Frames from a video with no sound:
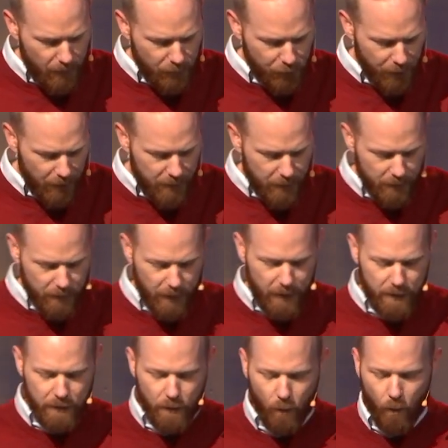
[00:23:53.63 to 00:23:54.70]
Jesus
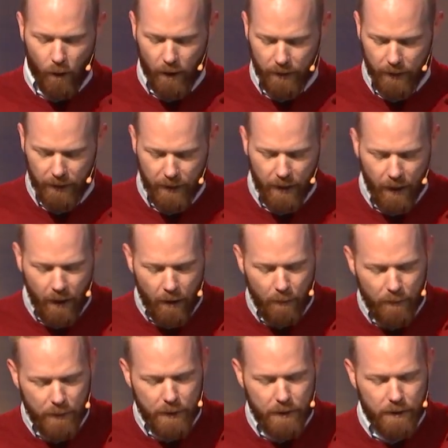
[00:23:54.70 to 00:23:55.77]
is the one that
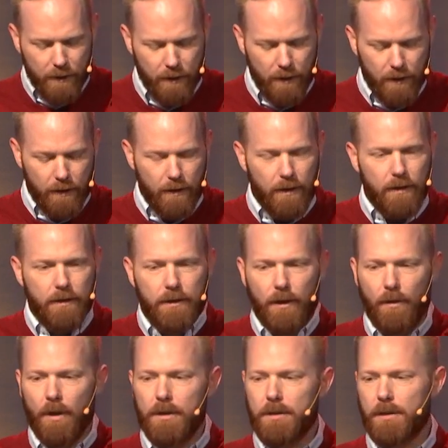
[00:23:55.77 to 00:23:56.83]
comes to
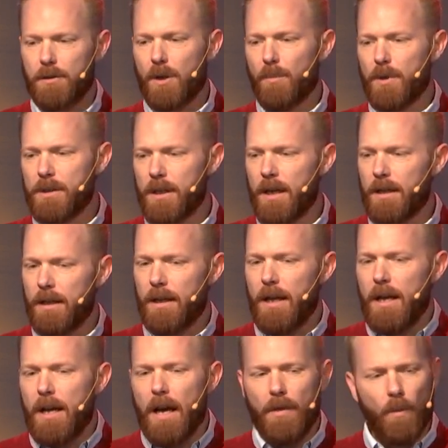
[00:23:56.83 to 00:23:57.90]
crush the serpent's head.
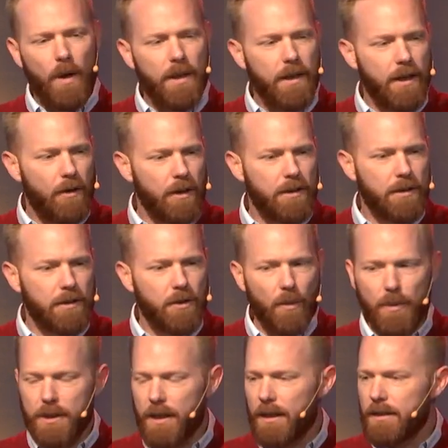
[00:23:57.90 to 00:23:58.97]
And the way that he crushes the
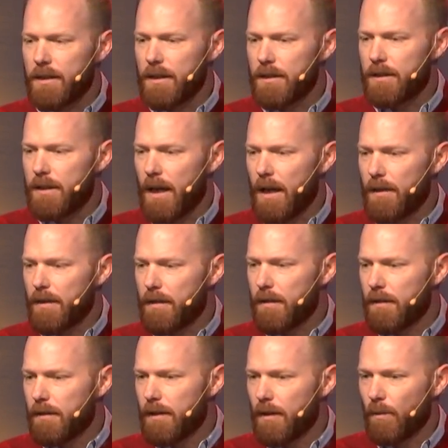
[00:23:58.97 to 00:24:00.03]
serpent's head is in his death
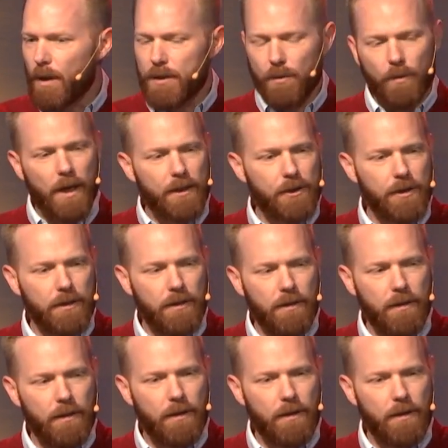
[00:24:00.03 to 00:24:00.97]
and resurrection